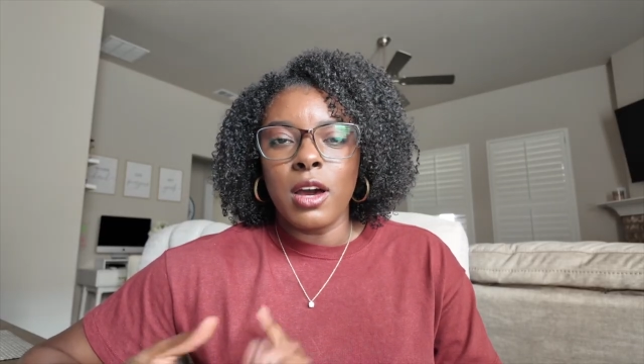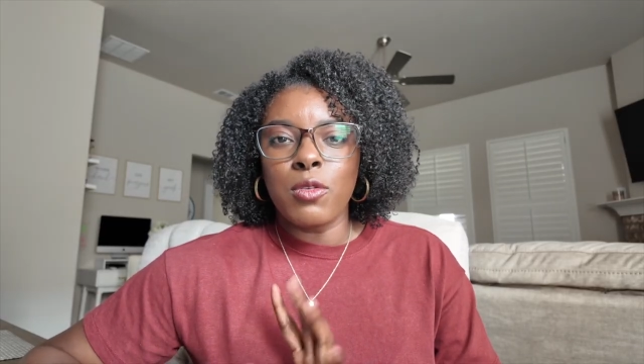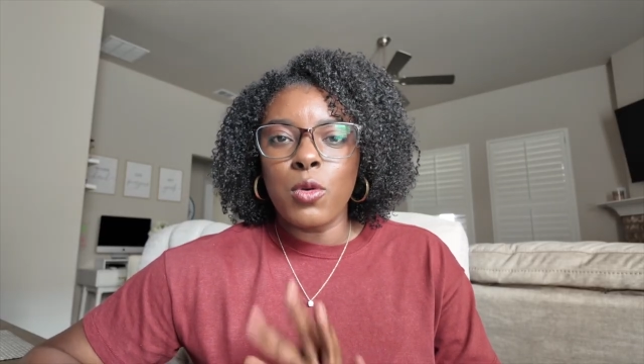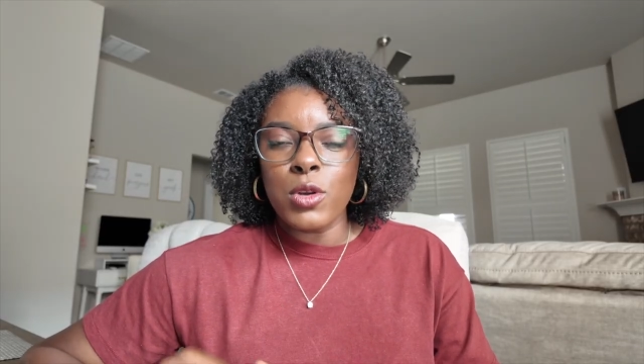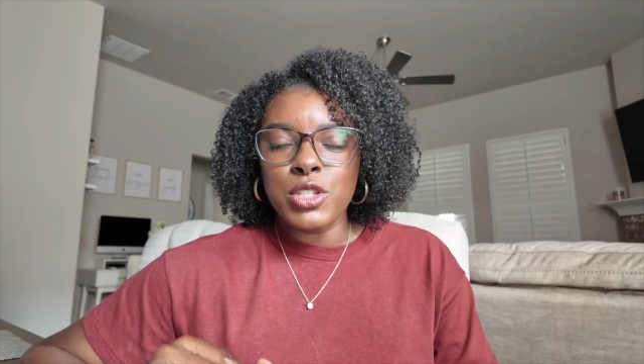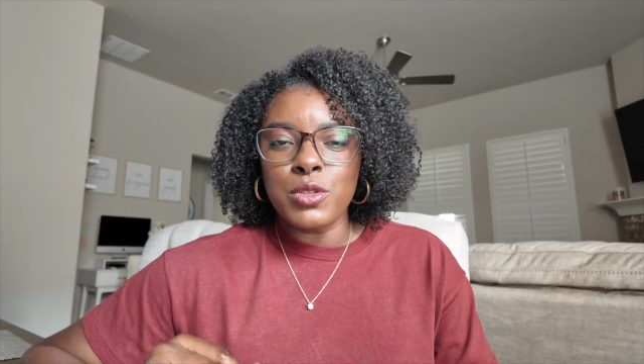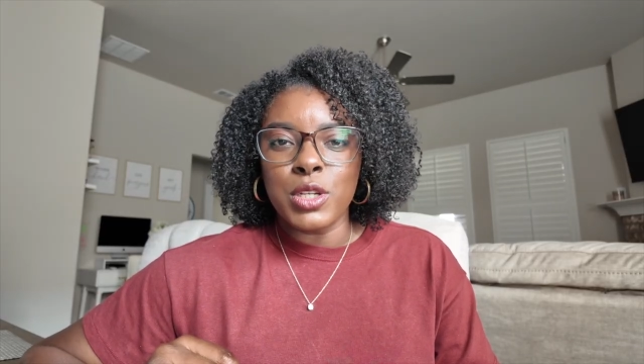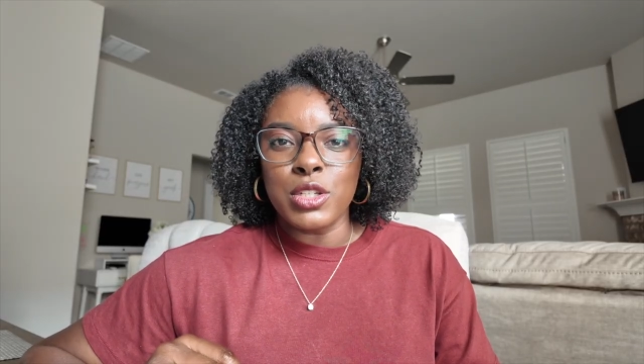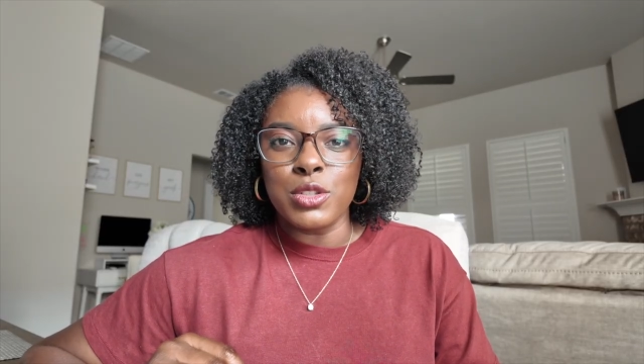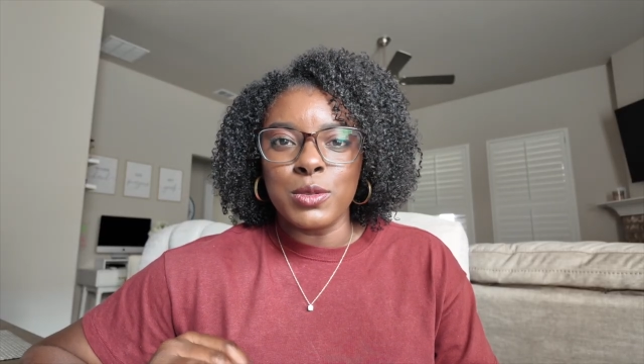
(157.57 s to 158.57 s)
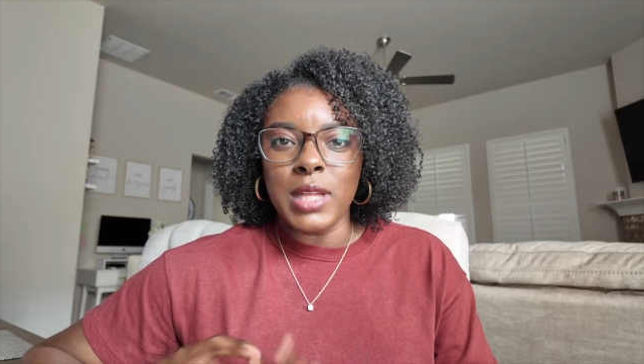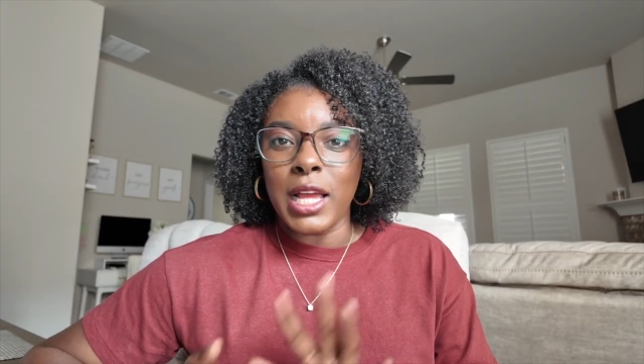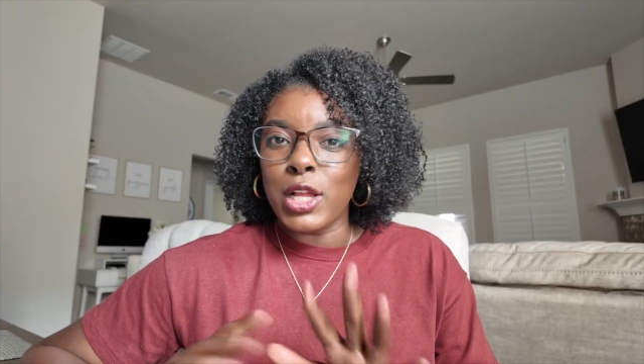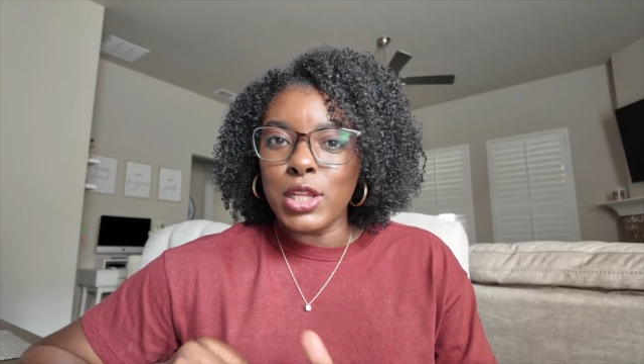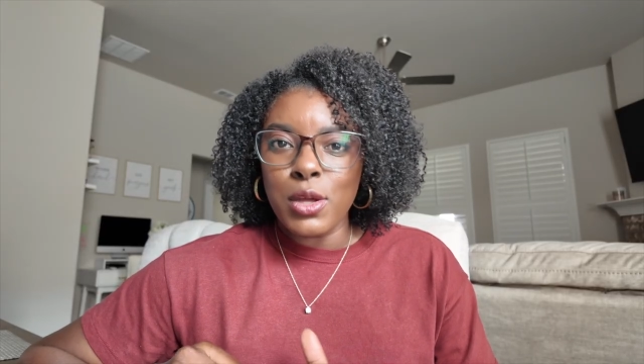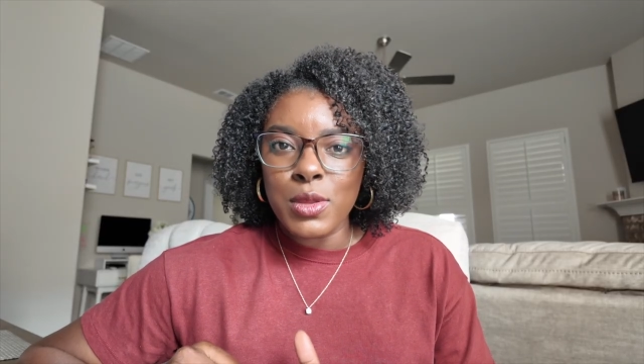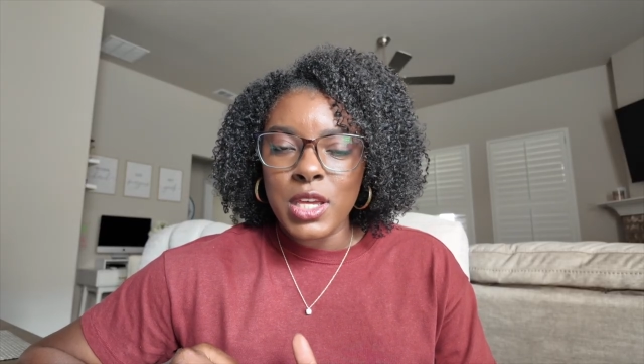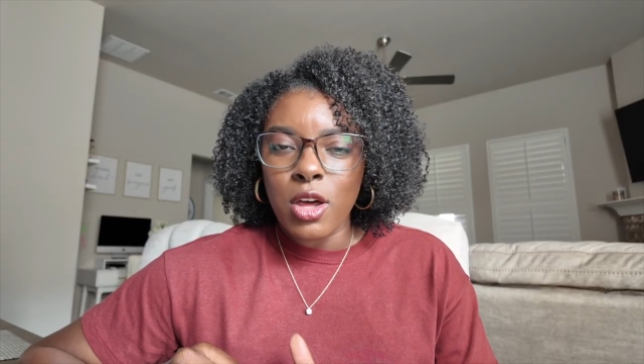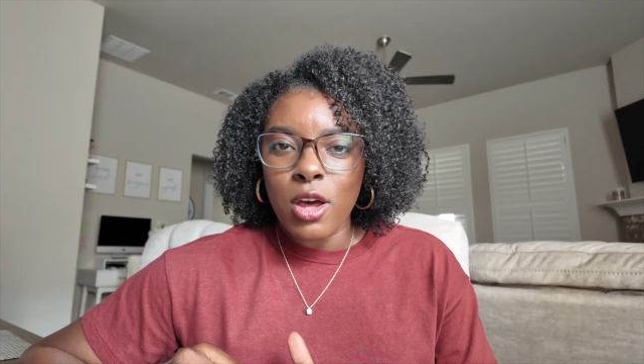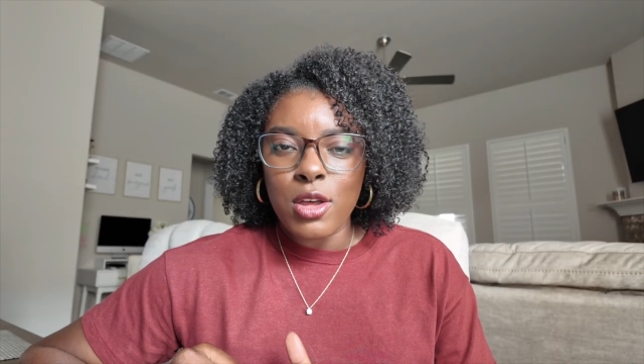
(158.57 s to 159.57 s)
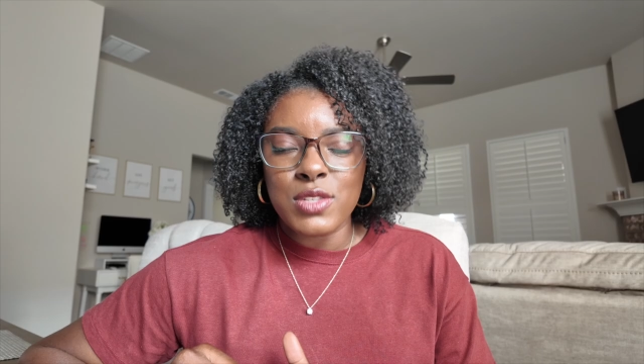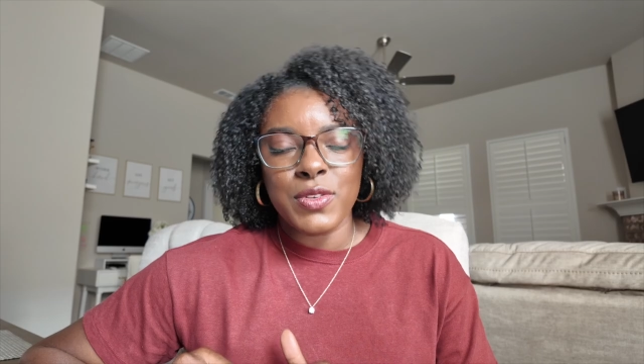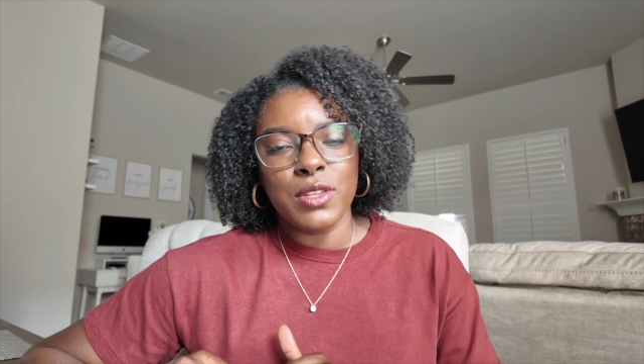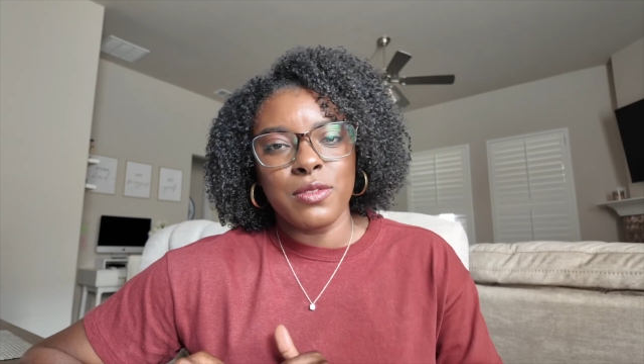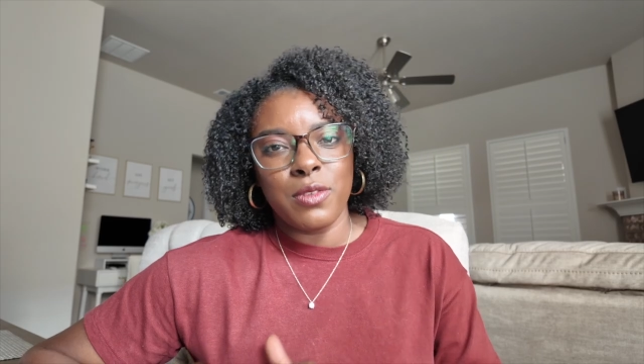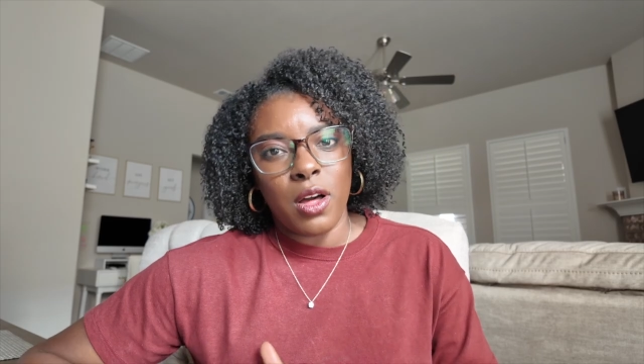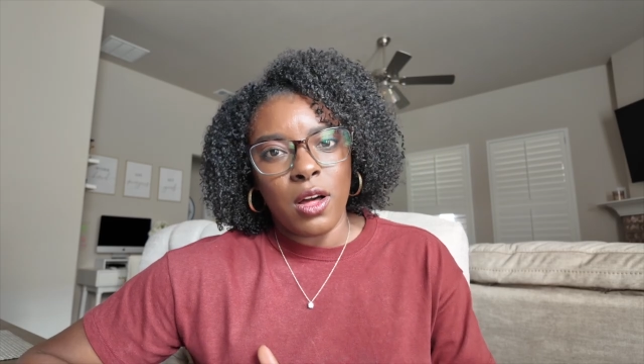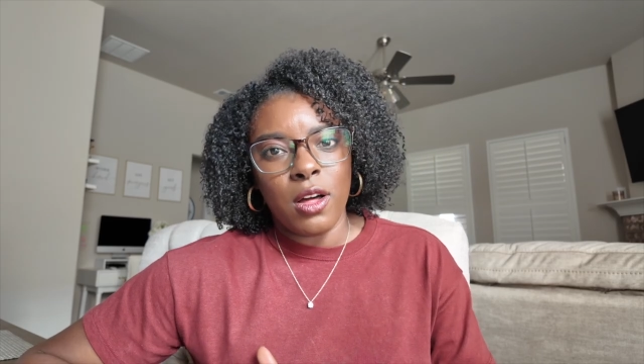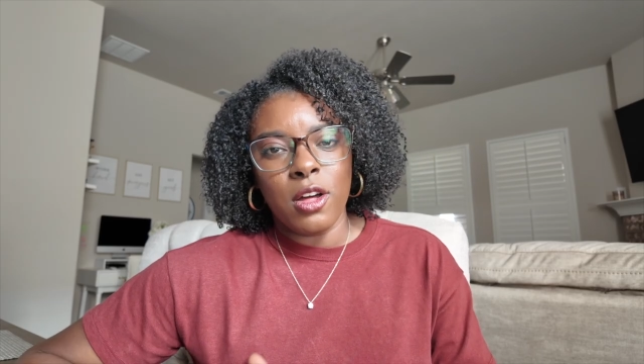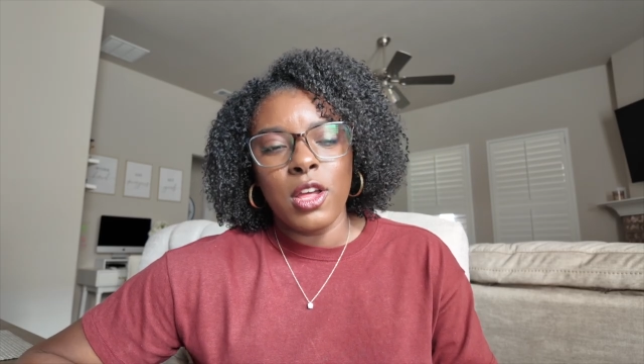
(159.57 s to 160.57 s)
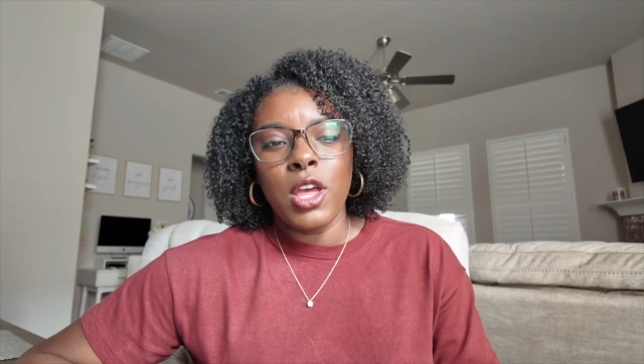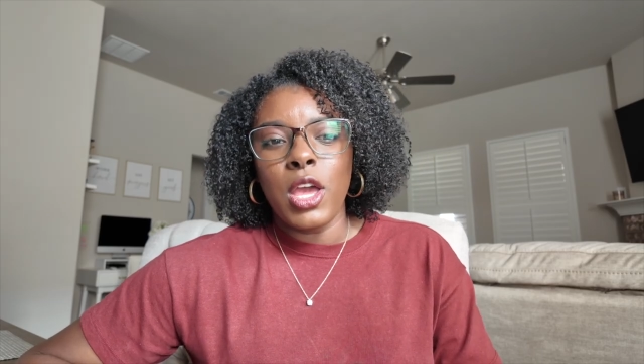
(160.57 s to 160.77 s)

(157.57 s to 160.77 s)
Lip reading: of course you can do like clothing hauls for the fall